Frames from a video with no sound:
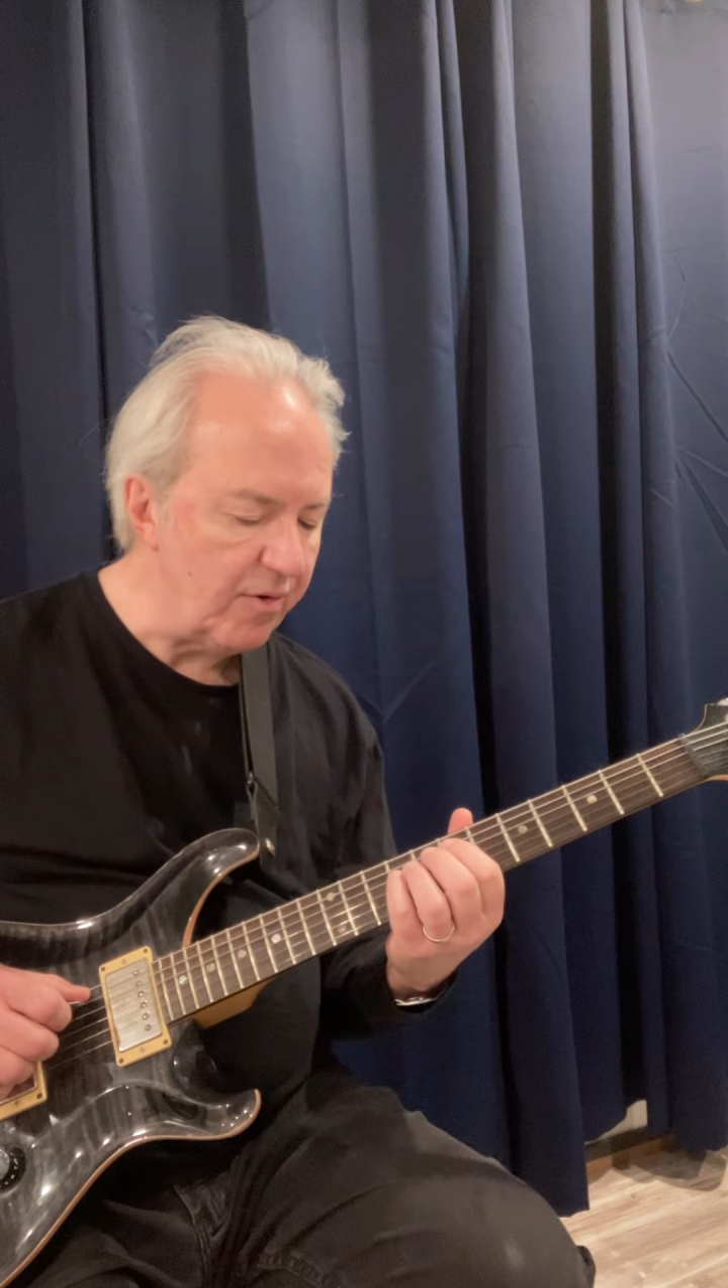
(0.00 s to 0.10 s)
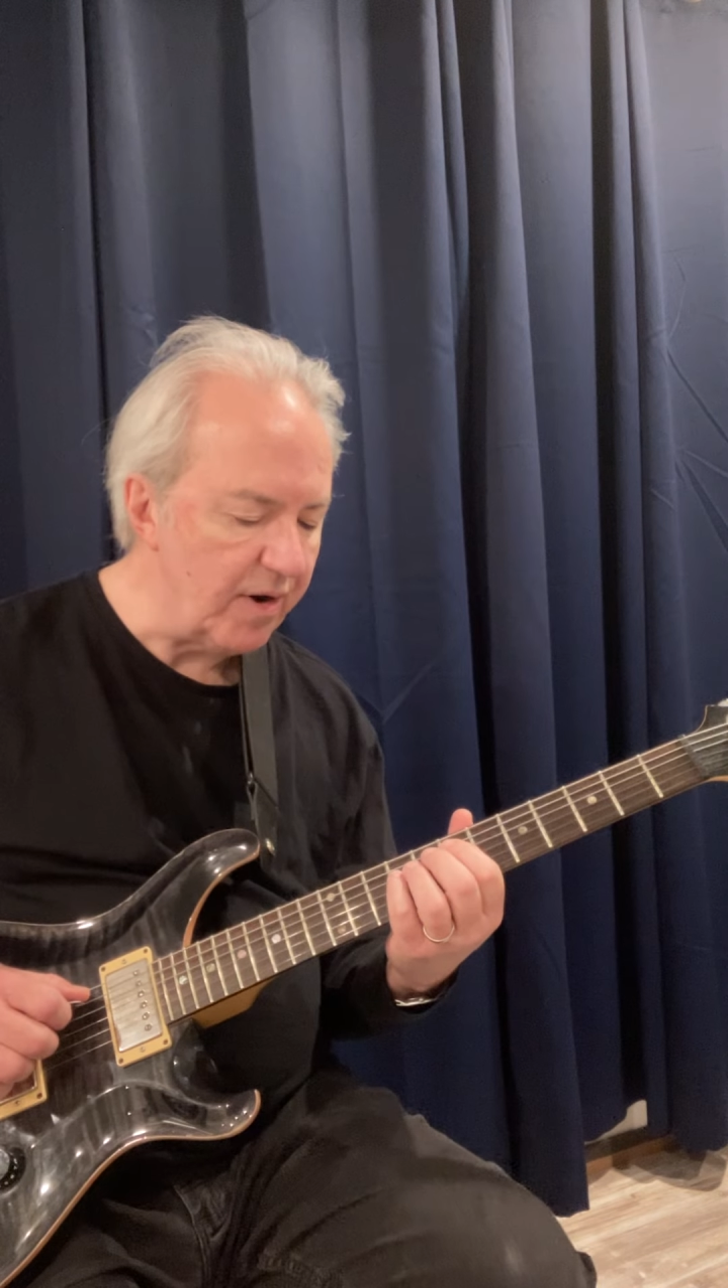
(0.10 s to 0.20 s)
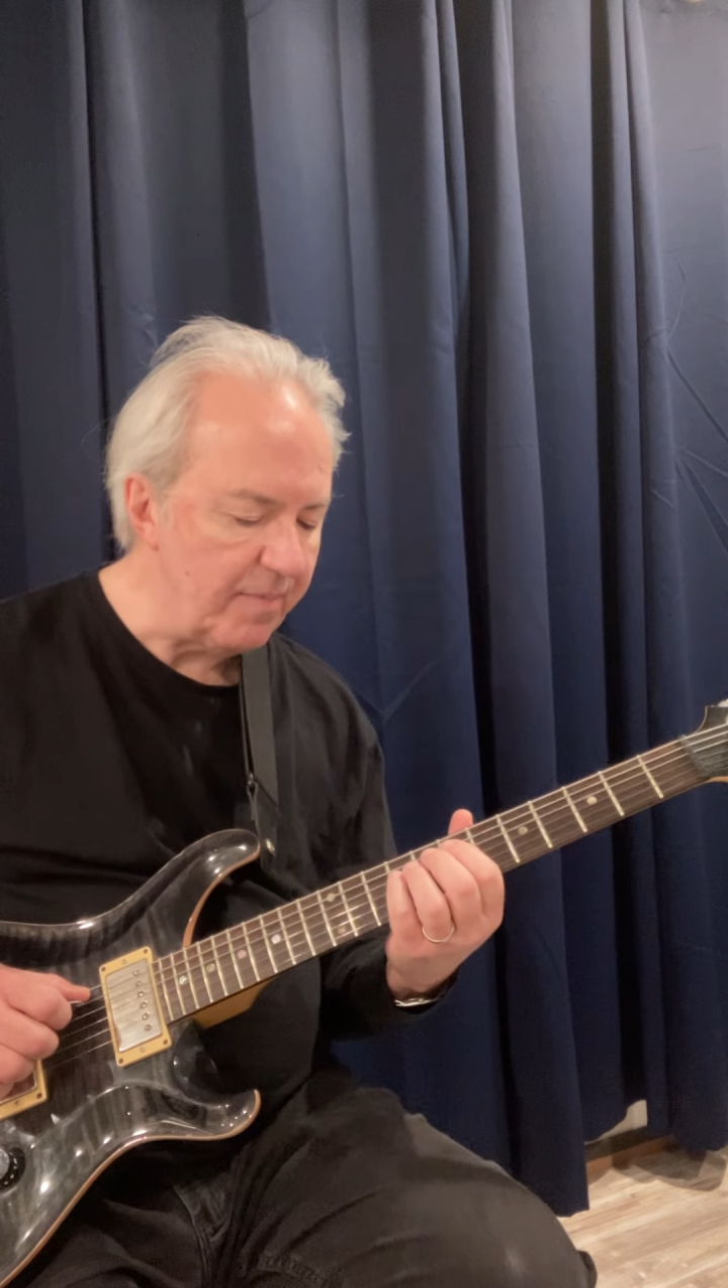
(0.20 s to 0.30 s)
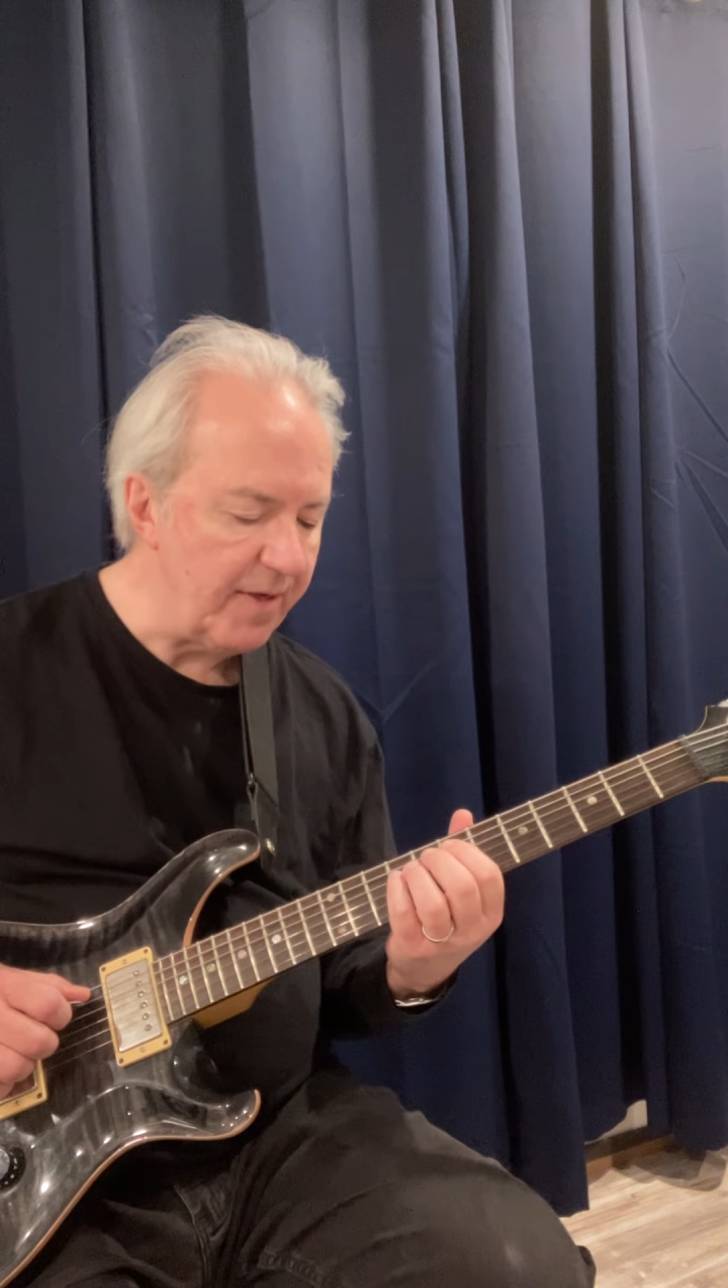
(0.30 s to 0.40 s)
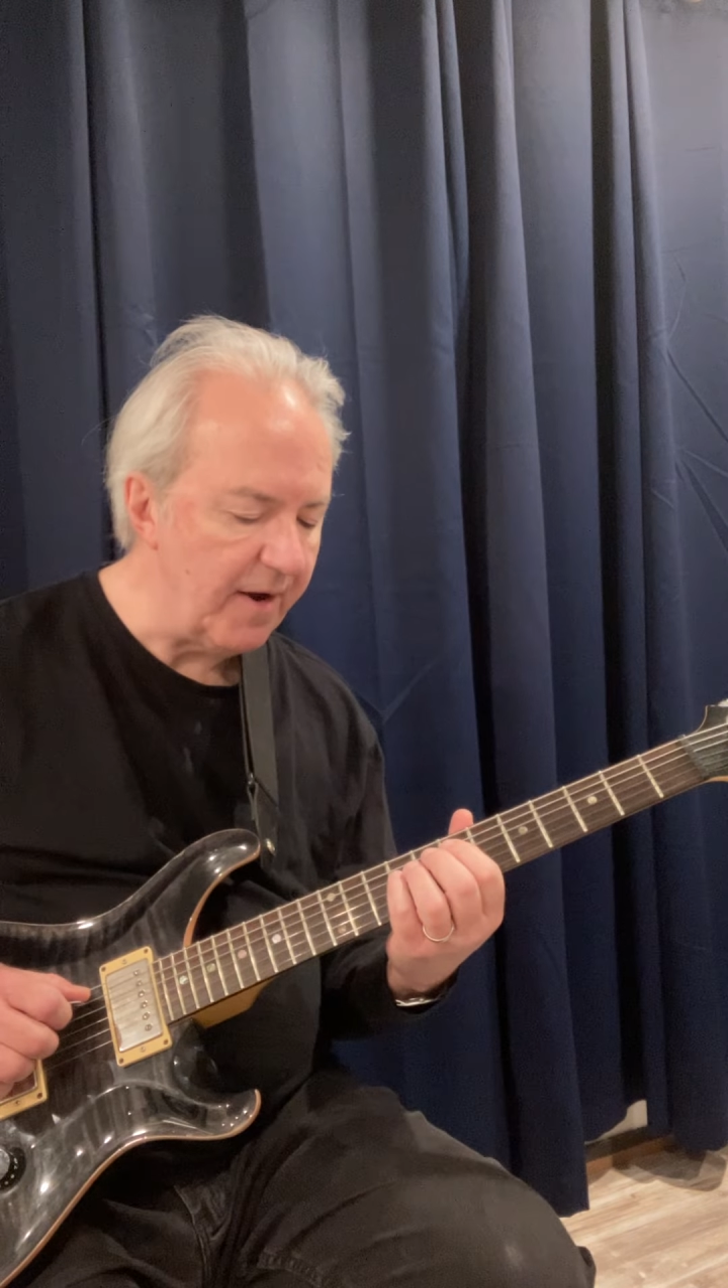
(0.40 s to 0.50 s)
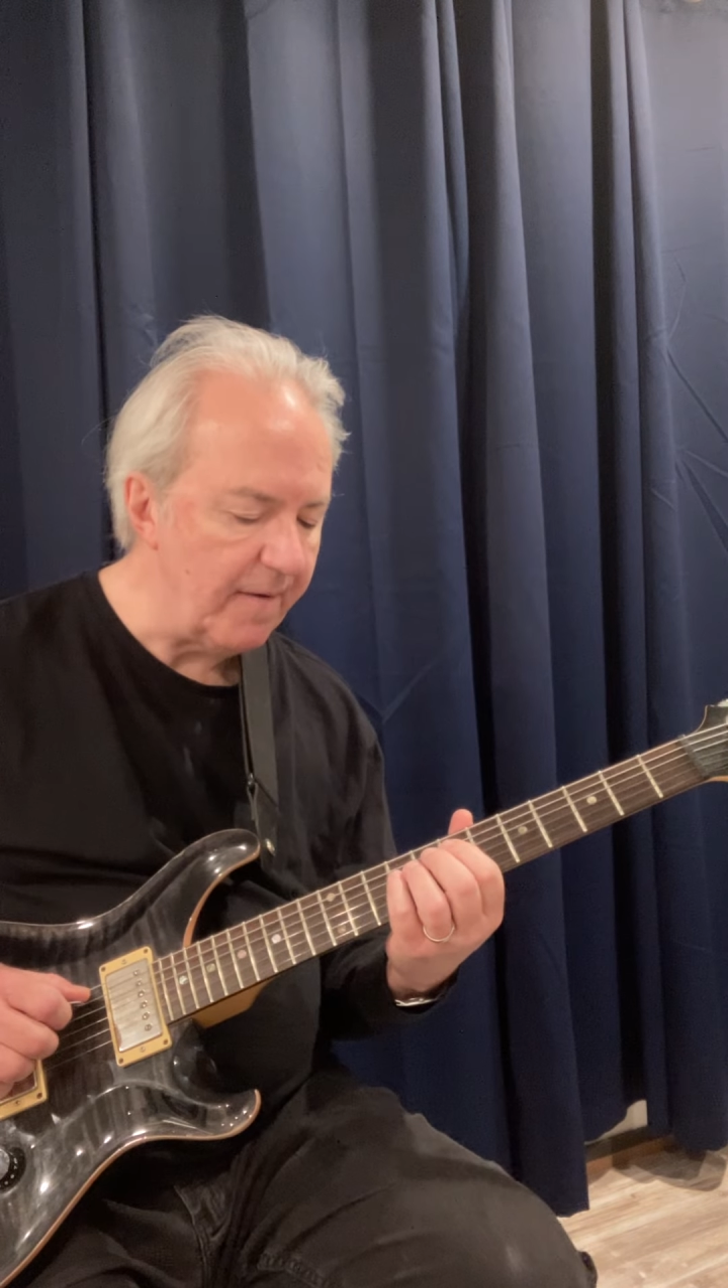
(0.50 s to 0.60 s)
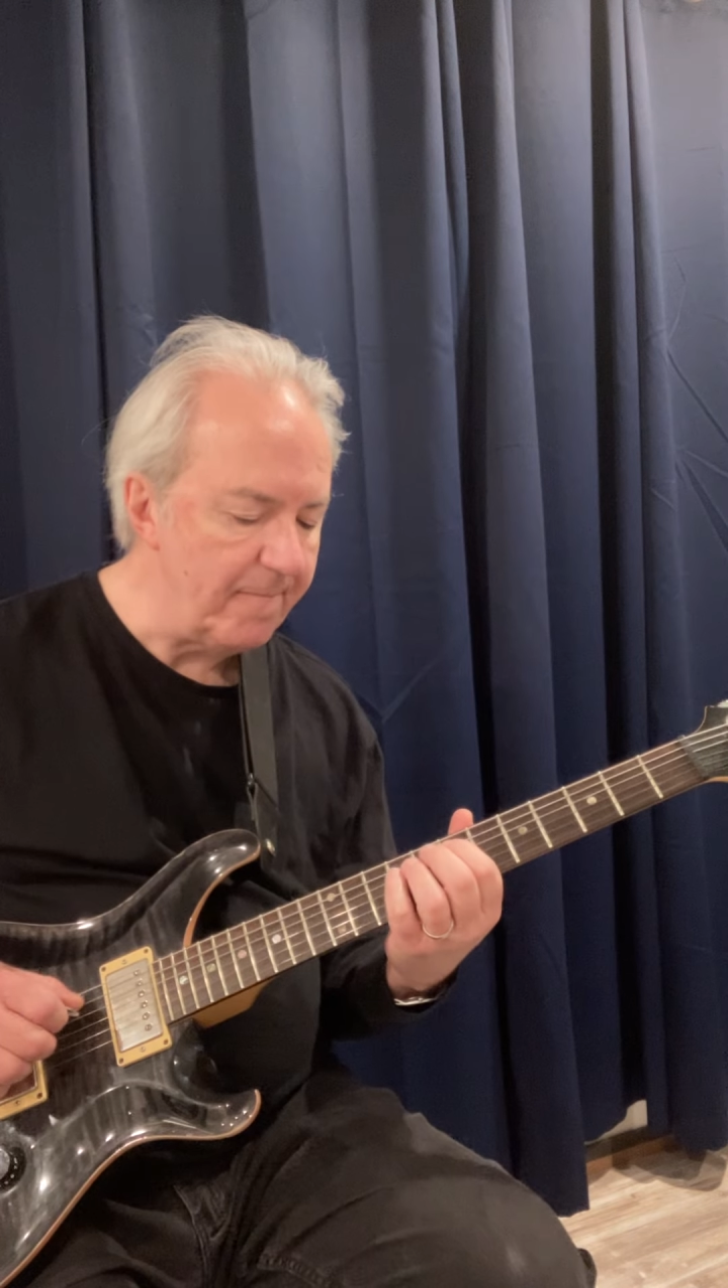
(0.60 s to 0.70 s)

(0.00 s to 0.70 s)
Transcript: chord up there.